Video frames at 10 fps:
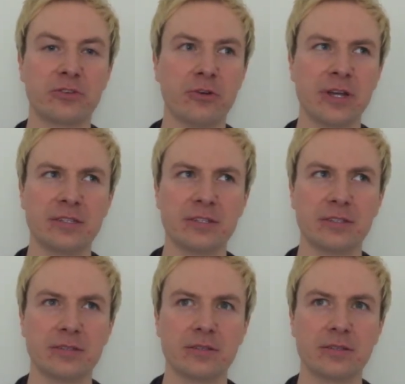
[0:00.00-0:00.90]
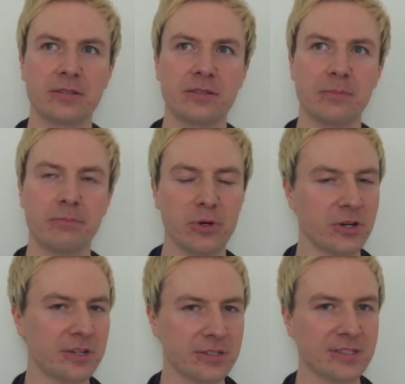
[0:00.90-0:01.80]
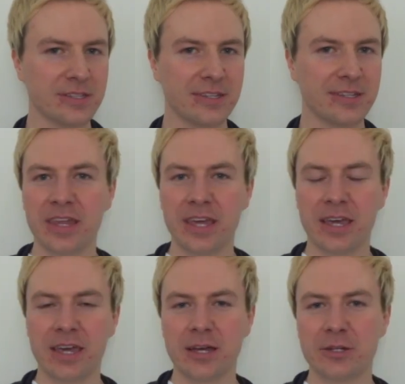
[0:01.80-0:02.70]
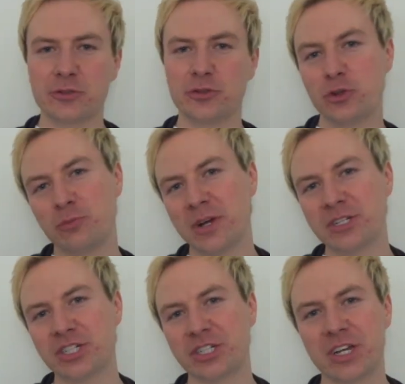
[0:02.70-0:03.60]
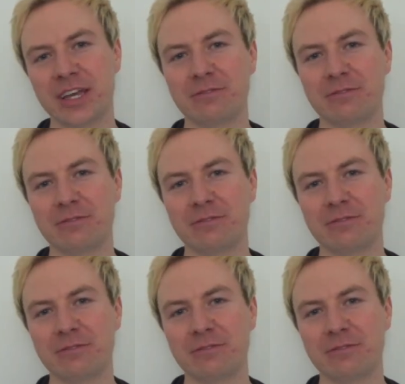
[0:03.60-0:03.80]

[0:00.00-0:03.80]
Green's books. The Too Much,